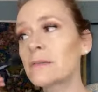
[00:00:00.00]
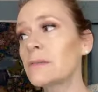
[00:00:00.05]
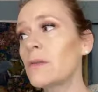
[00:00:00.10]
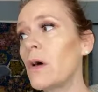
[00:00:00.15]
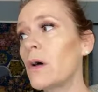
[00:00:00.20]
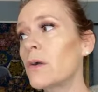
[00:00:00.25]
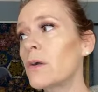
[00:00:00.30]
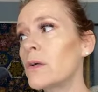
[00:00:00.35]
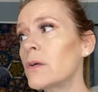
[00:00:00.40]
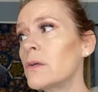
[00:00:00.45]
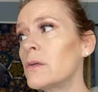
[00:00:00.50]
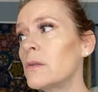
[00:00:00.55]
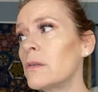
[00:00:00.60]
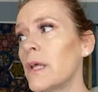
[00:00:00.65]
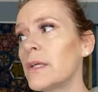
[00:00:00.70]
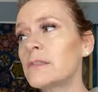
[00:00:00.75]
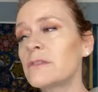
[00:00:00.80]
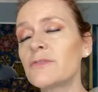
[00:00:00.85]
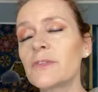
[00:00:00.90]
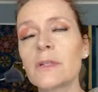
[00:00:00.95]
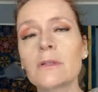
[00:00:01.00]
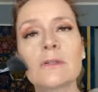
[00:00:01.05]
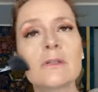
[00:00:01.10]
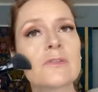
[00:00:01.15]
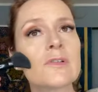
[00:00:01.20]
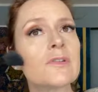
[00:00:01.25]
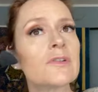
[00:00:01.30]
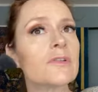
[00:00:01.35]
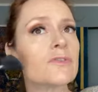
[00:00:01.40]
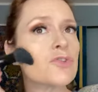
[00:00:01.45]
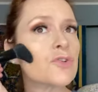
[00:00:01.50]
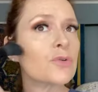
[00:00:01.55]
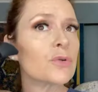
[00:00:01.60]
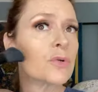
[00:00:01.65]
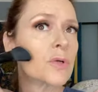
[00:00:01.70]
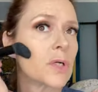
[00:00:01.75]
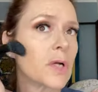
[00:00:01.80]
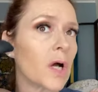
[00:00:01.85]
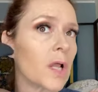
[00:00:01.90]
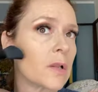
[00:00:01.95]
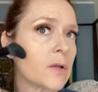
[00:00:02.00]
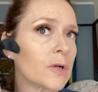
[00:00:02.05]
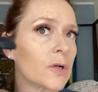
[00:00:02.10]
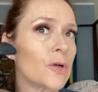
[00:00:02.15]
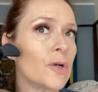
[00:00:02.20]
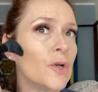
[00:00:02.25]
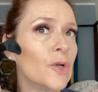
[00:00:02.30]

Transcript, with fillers: longer, less fillers, it's a truer color.